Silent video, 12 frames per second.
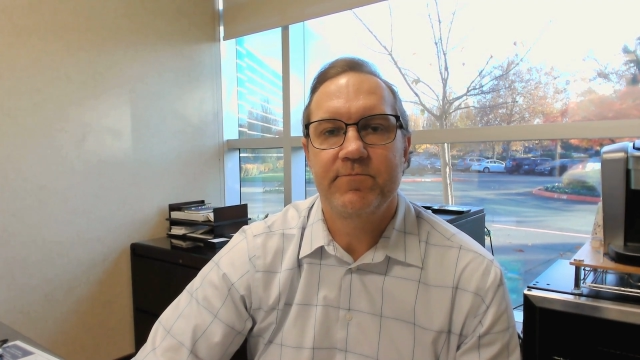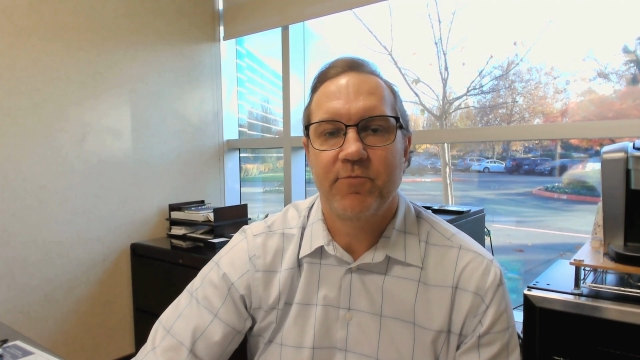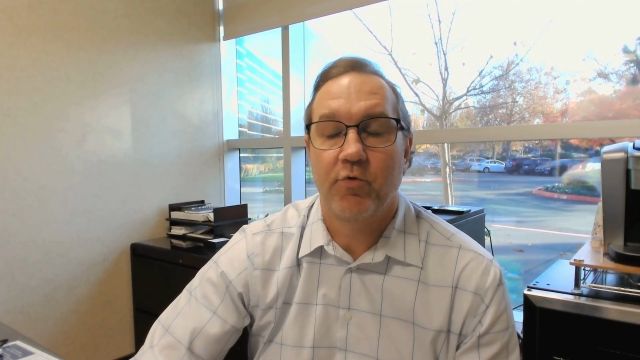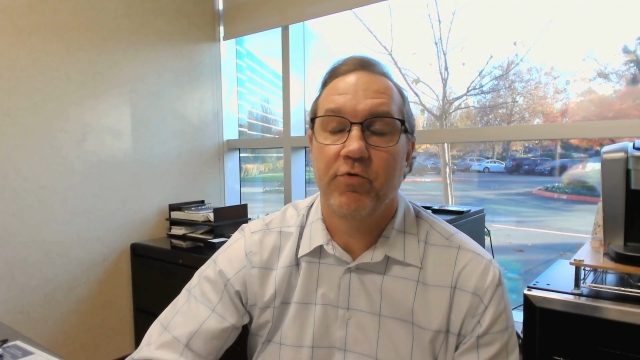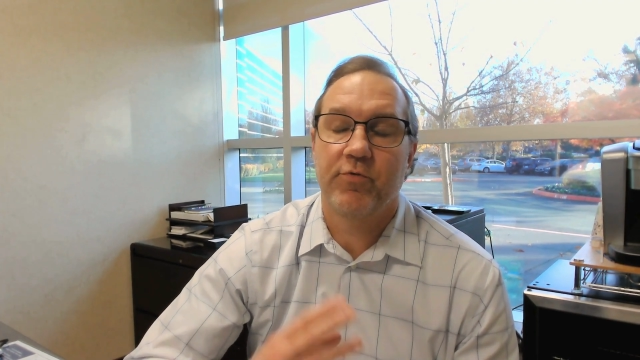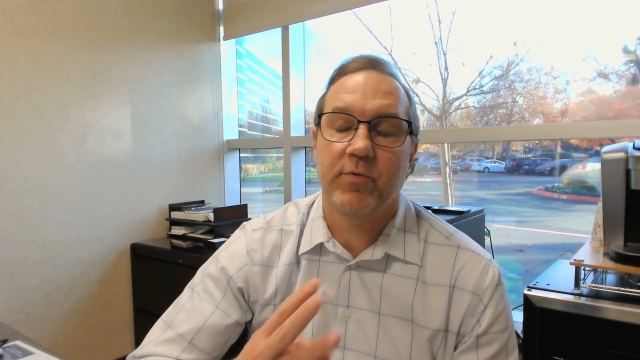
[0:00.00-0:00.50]

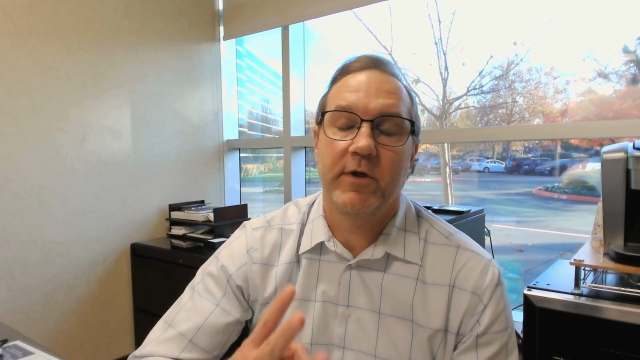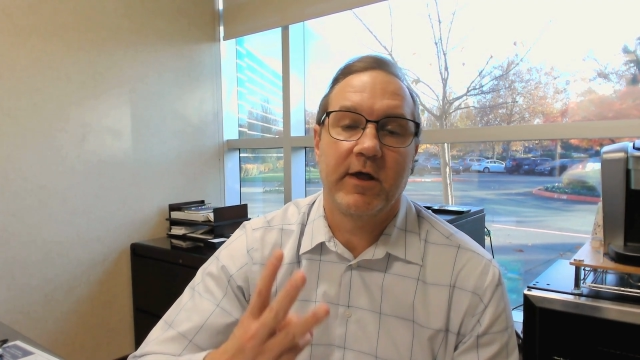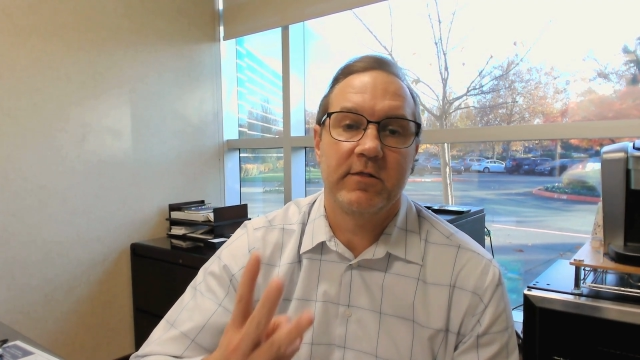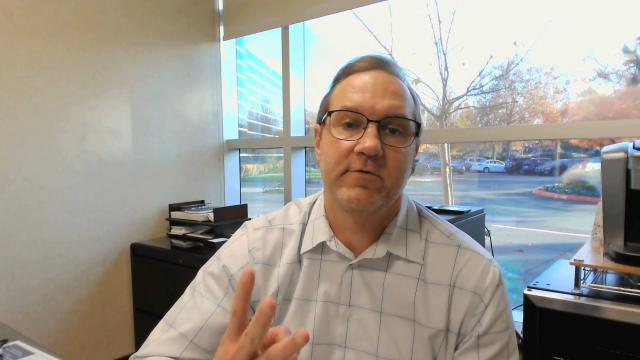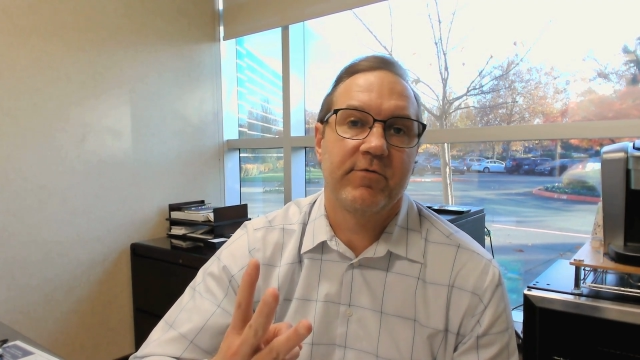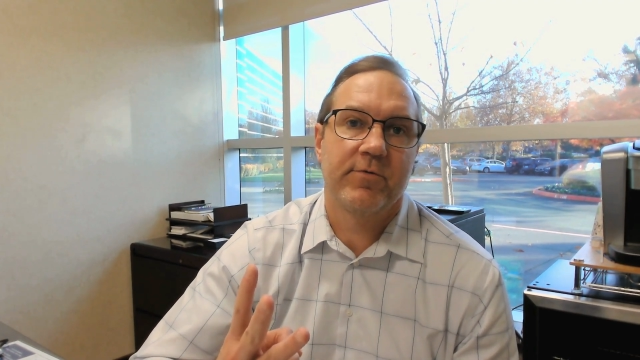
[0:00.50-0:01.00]
I
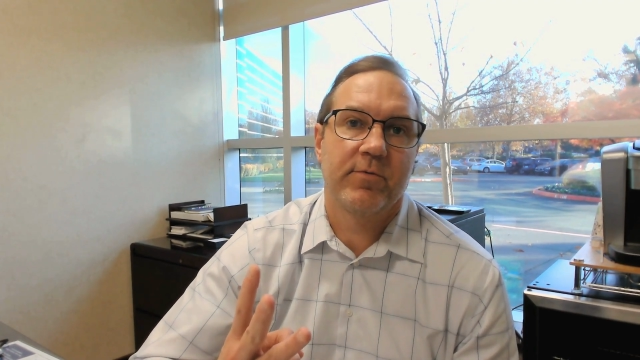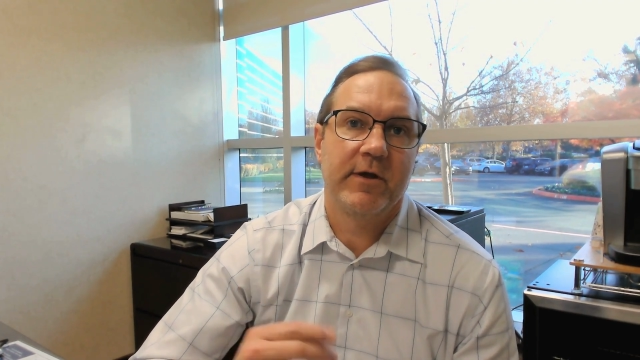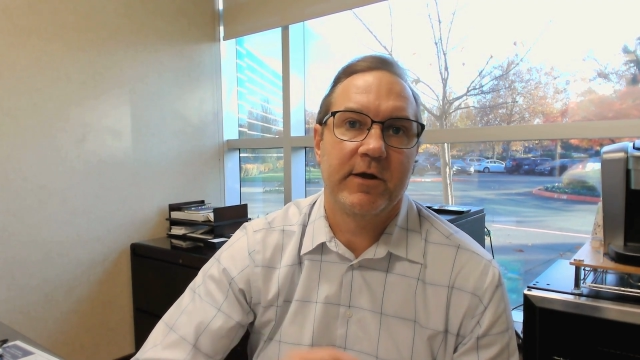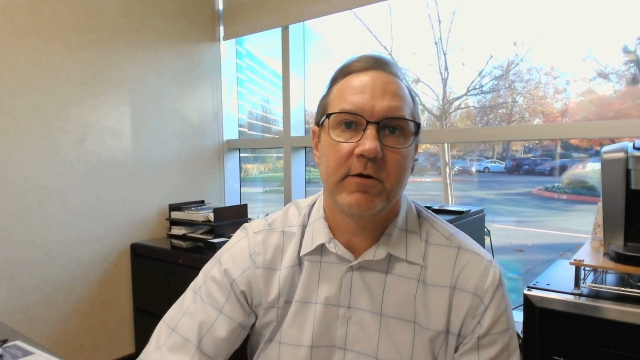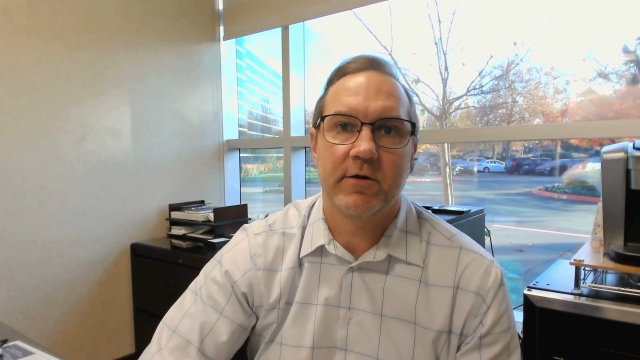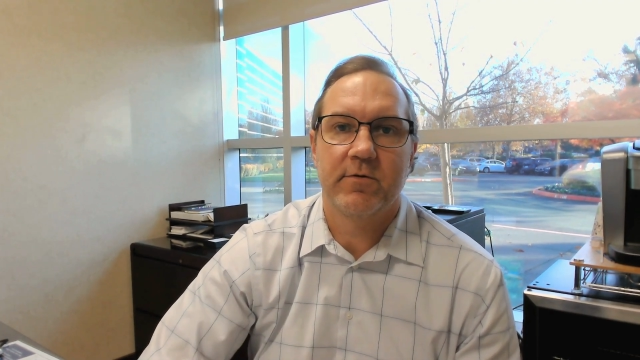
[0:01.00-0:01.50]
look for three
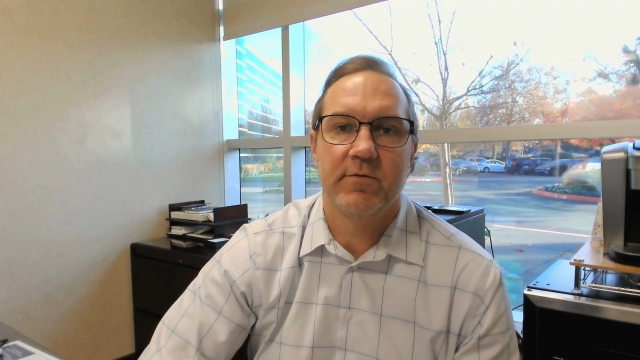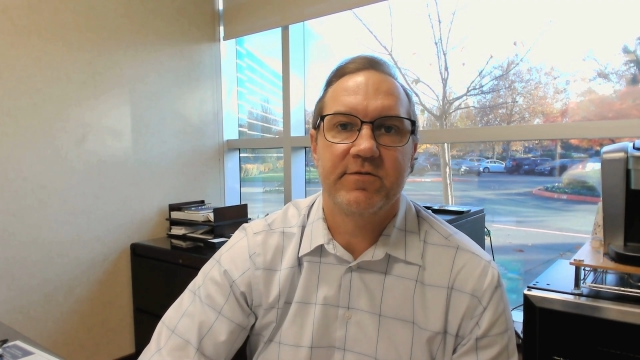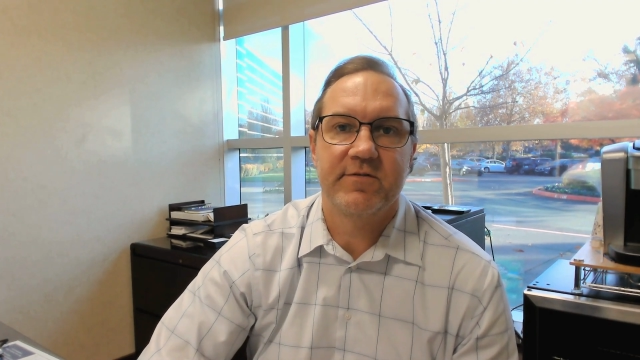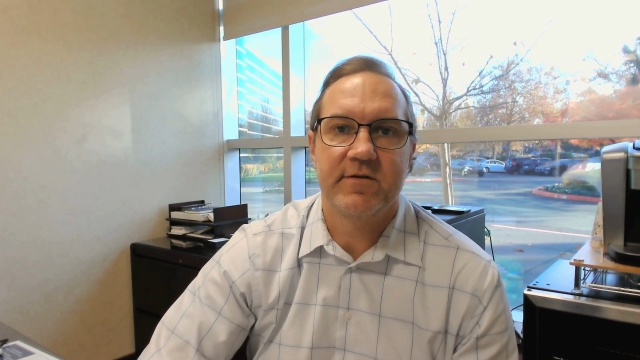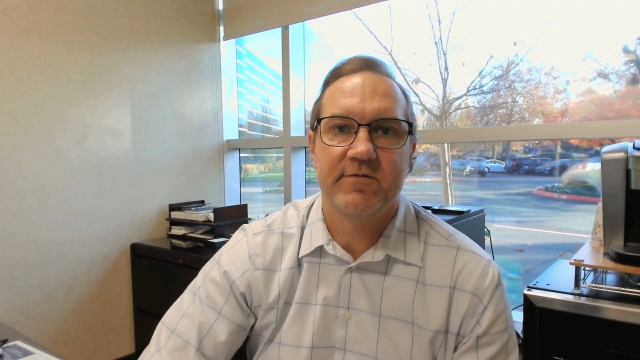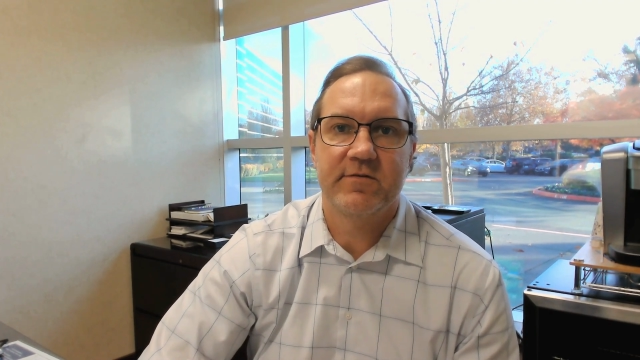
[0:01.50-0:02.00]

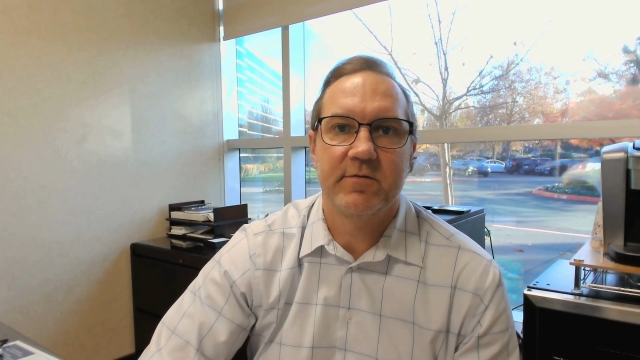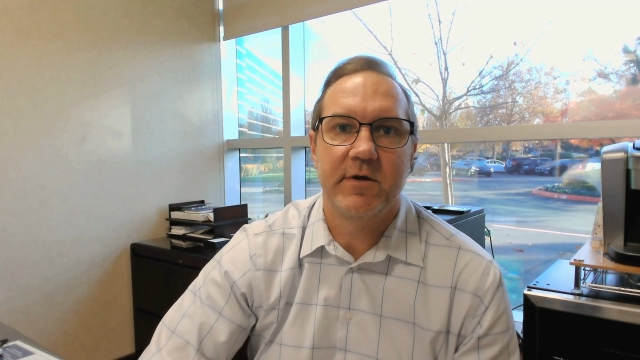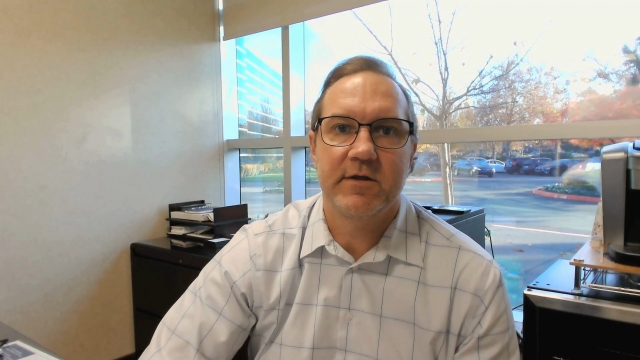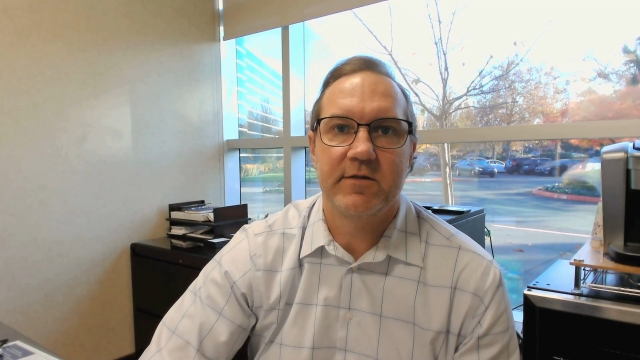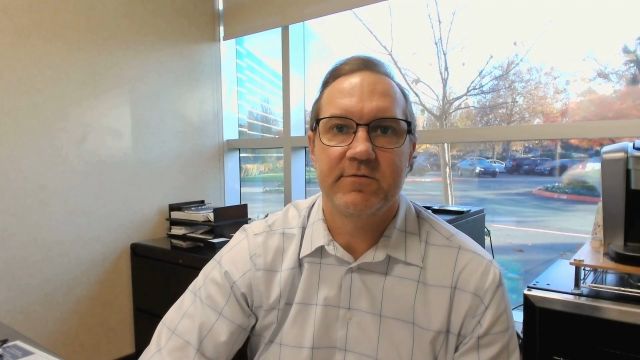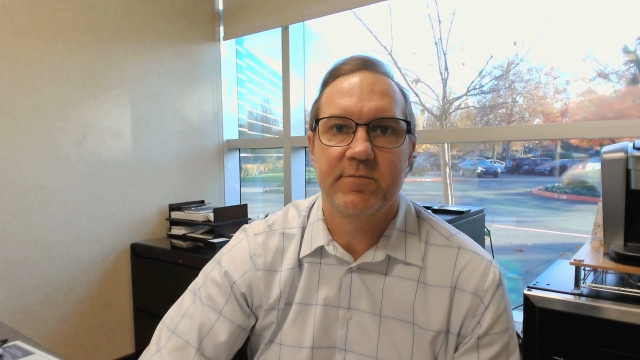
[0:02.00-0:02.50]
characteristics to
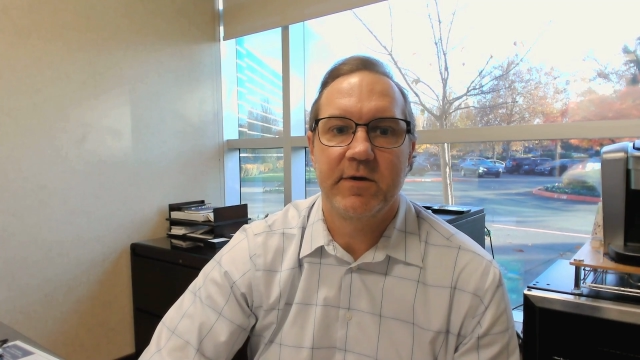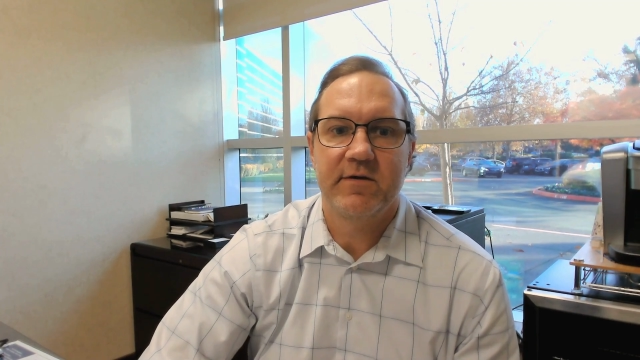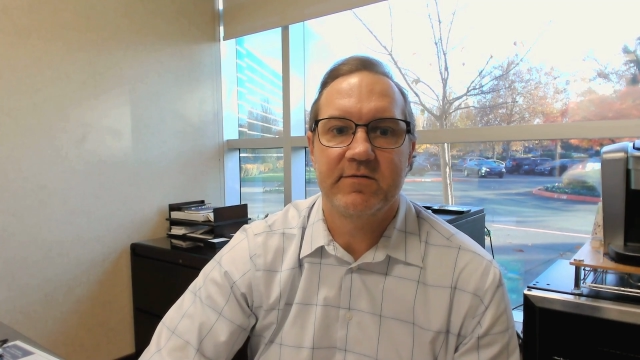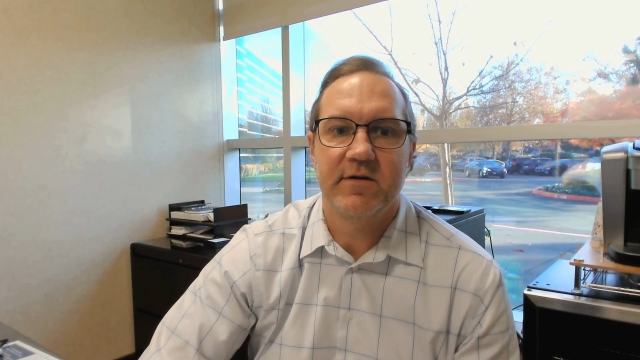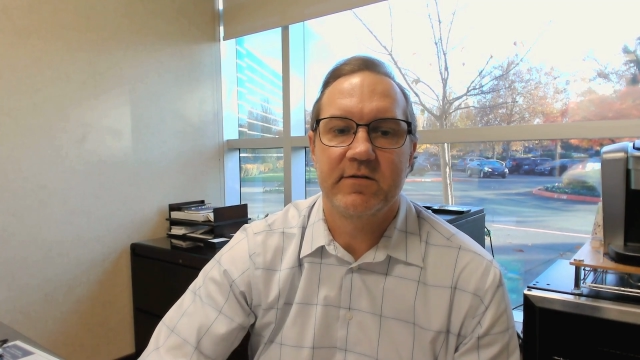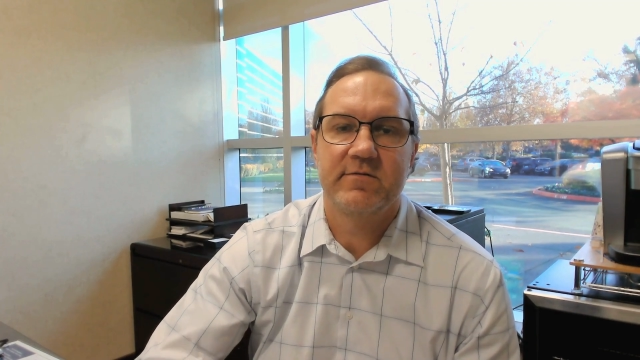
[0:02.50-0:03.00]
make this make
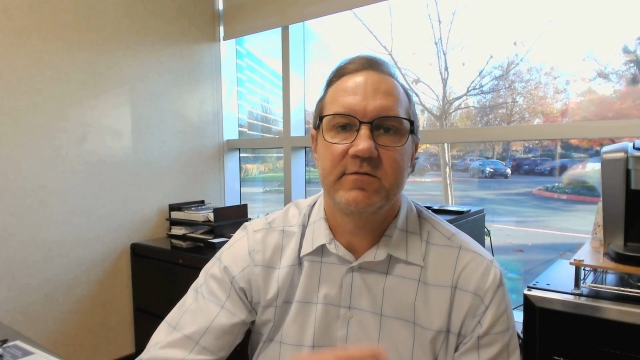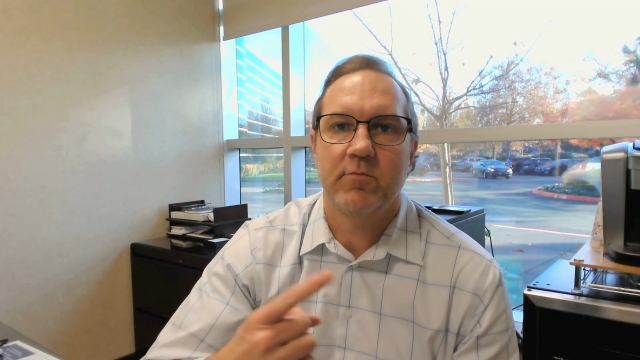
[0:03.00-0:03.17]
sense.